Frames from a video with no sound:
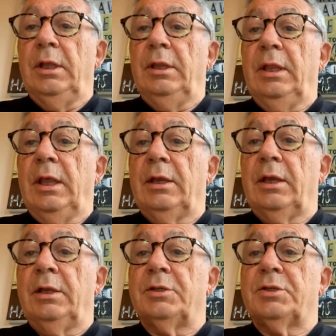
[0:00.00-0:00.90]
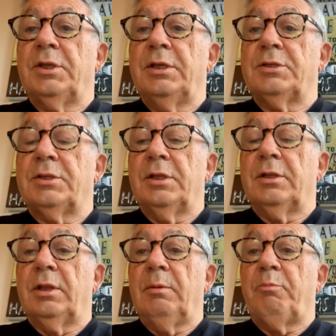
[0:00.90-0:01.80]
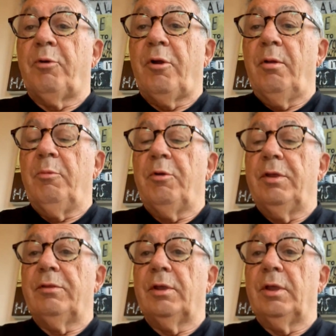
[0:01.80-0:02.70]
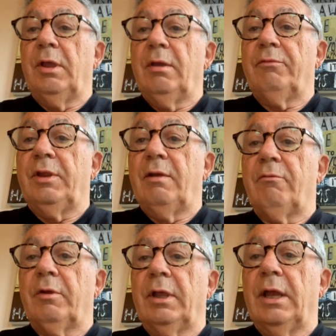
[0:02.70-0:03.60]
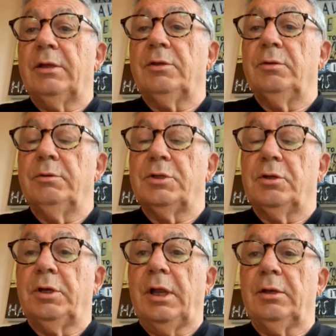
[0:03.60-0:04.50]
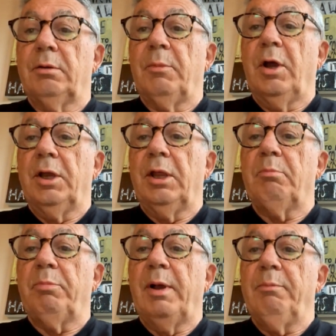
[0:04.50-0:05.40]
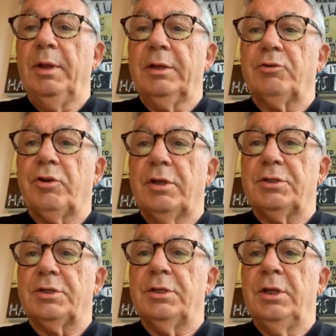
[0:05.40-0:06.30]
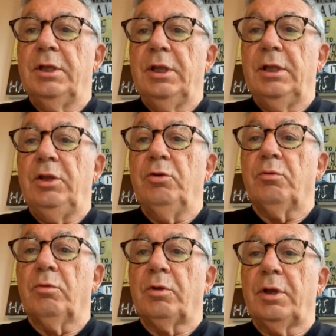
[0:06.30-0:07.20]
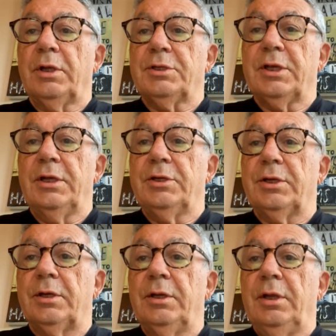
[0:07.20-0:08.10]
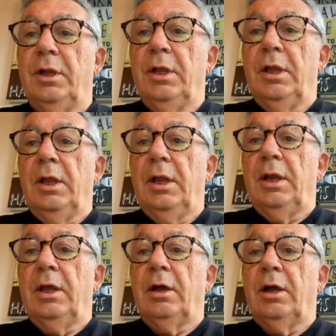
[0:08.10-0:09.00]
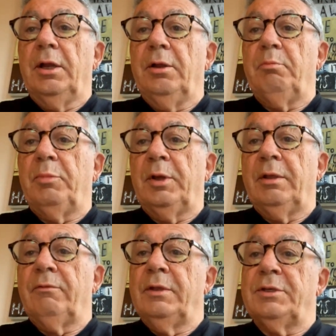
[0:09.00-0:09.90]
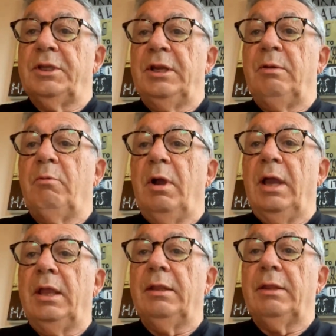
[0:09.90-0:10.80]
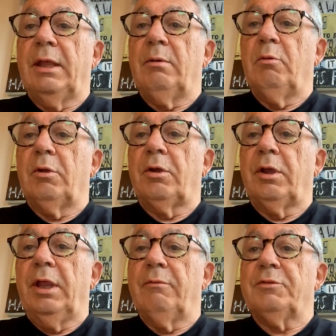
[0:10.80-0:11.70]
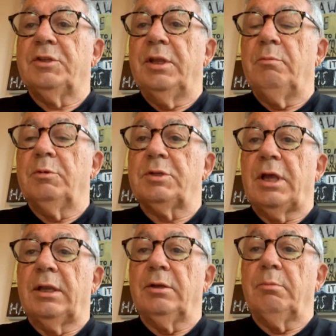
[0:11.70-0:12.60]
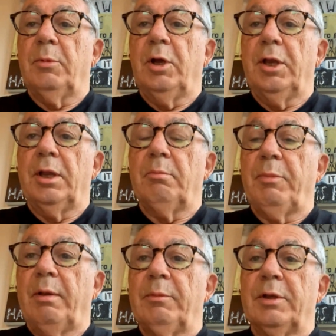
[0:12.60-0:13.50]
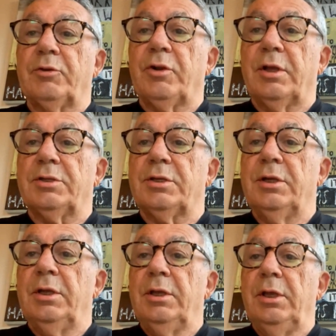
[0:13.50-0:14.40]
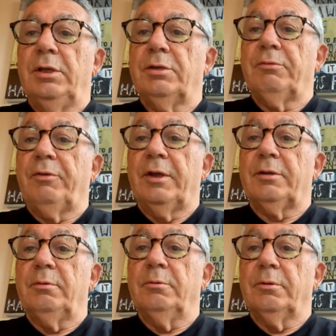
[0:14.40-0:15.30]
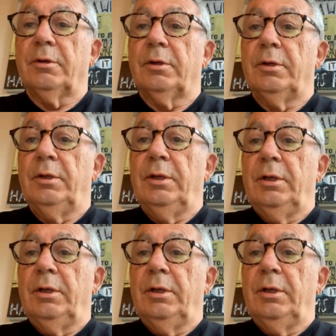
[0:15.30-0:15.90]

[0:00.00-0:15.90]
in that it says that the primary thing you have to have regard to is not undermining public trust in your organisation. Mm. Now, I don't believe there's any way that what I have said was undermining public trust in Te Whatu Ora.